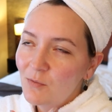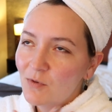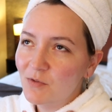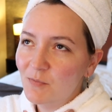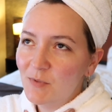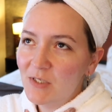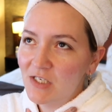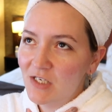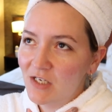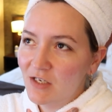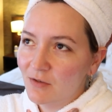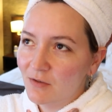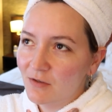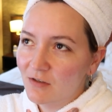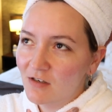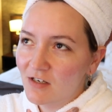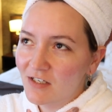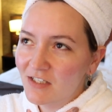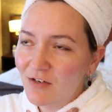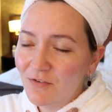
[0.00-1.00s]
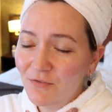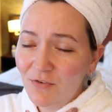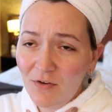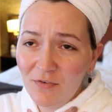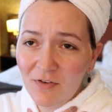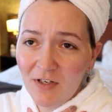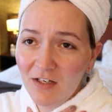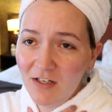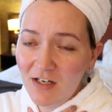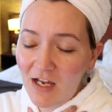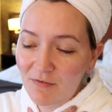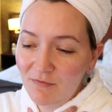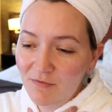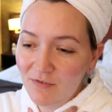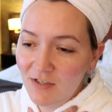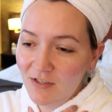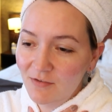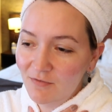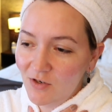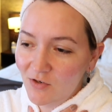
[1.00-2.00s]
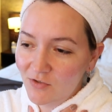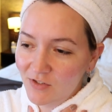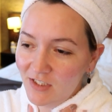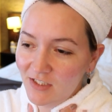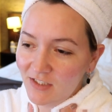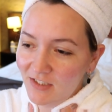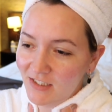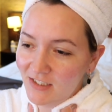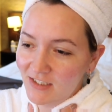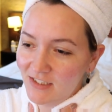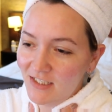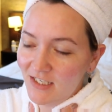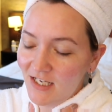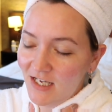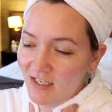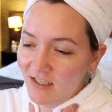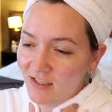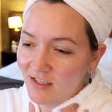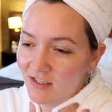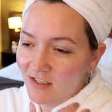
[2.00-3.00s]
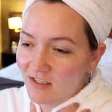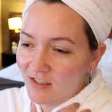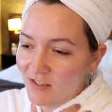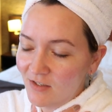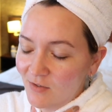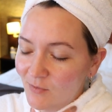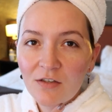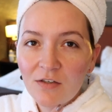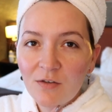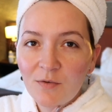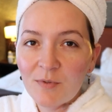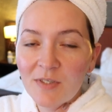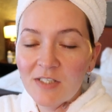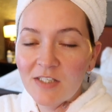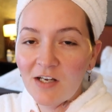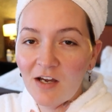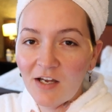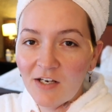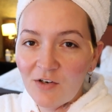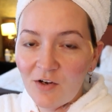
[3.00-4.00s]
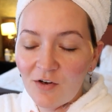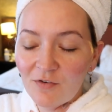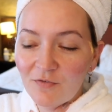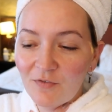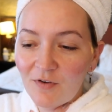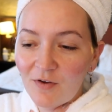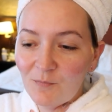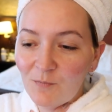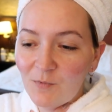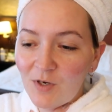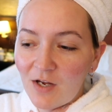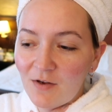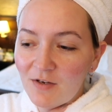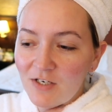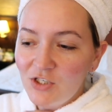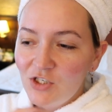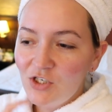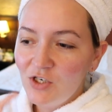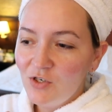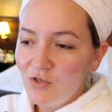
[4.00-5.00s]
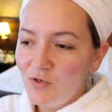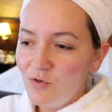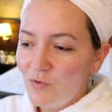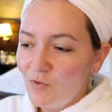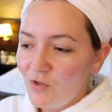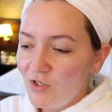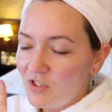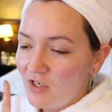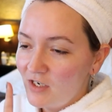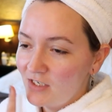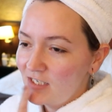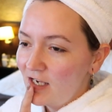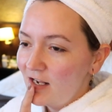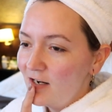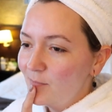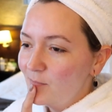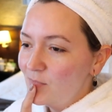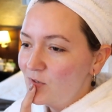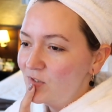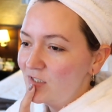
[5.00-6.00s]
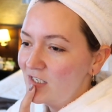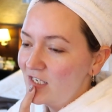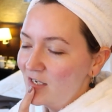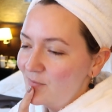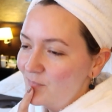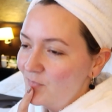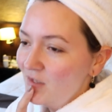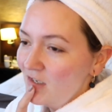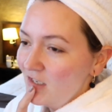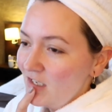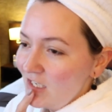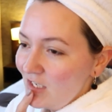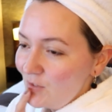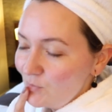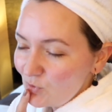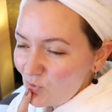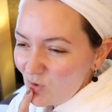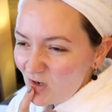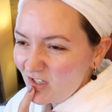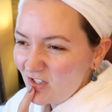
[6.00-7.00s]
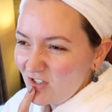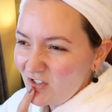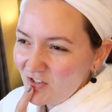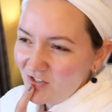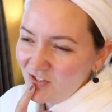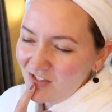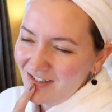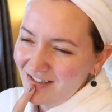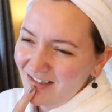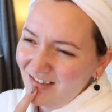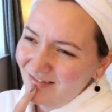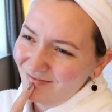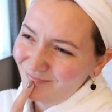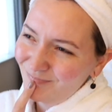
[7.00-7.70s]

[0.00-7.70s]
What did we do? I feel like I haven't really vlogged anything today. We started off going to the Titanic Museum. It was quite good.